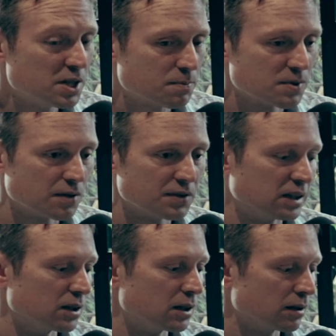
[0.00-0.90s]
me
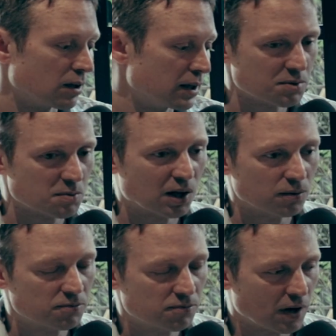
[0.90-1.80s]
specifically, when I was
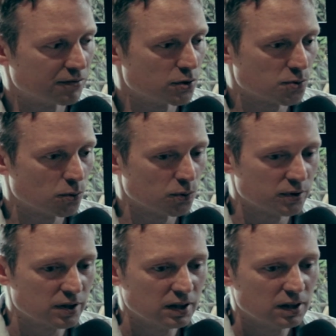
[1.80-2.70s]
about 5 years
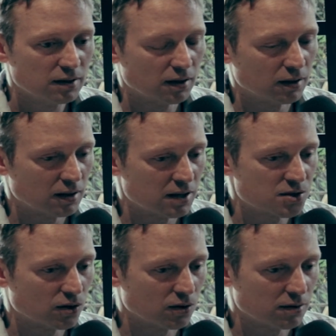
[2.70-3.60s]
old, I
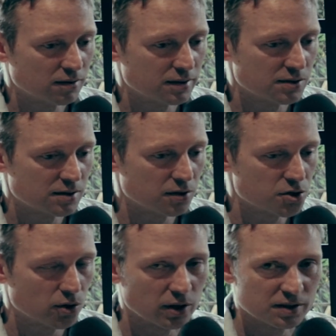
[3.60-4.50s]
saw this
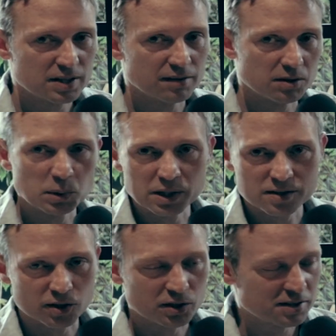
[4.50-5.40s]
Shogun TV
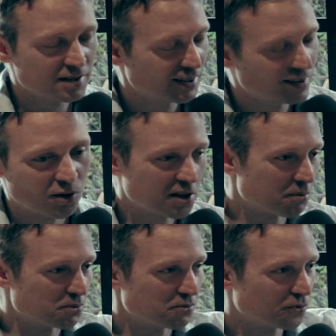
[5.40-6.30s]
miniseries. I
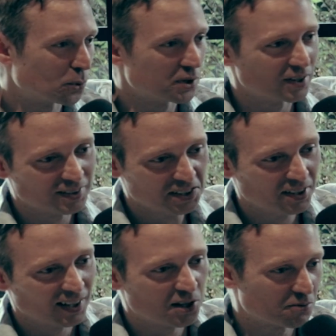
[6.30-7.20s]
come from Florida.
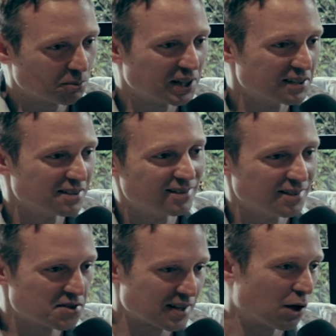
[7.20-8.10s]
I come from like
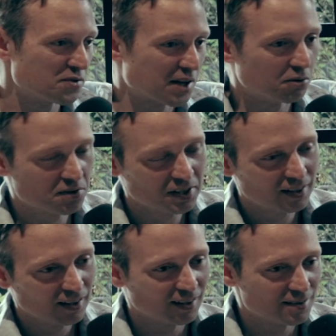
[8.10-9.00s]
the South,
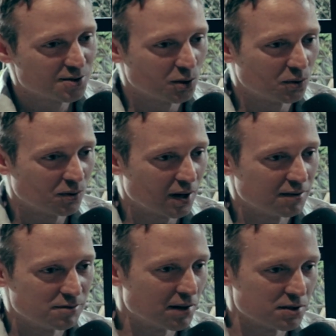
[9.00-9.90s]
so I've
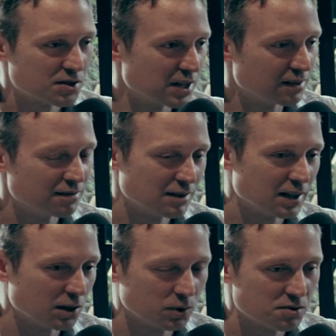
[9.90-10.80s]
never seen
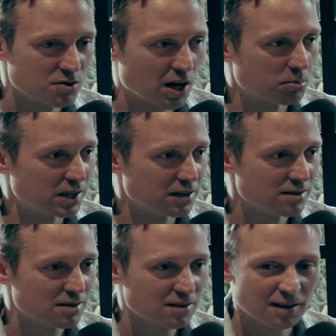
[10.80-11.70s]
anyone
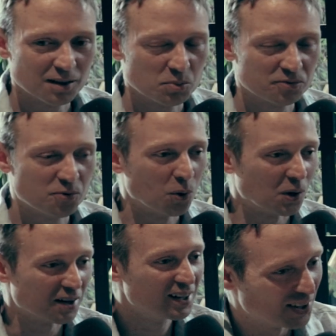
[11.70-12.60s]
Japanese
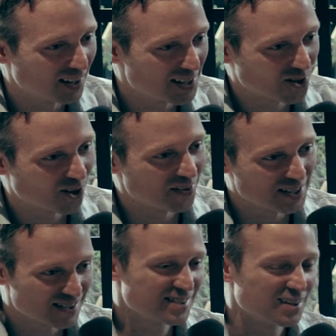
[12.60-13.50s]
before. And then I saw
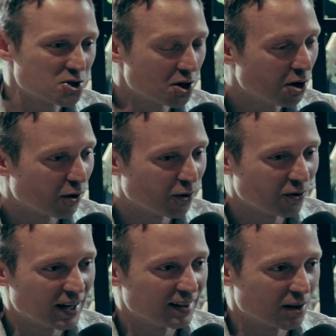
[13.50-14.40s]
this
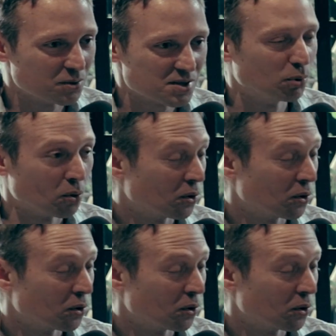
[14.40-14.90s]
show and I was blown